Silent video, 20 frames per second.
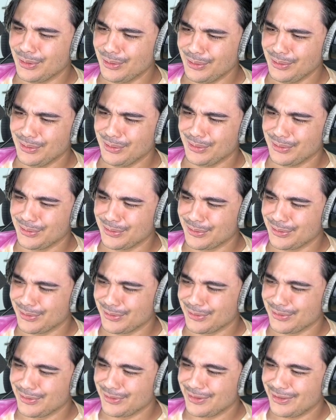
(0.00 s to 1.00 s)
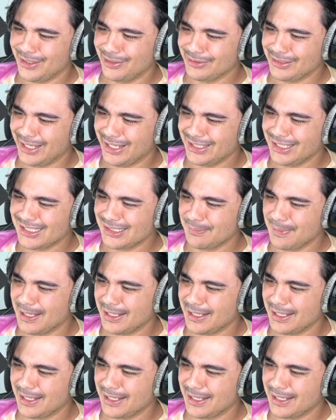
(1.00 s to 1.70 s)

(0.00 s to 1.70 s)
ooh. Okay, let's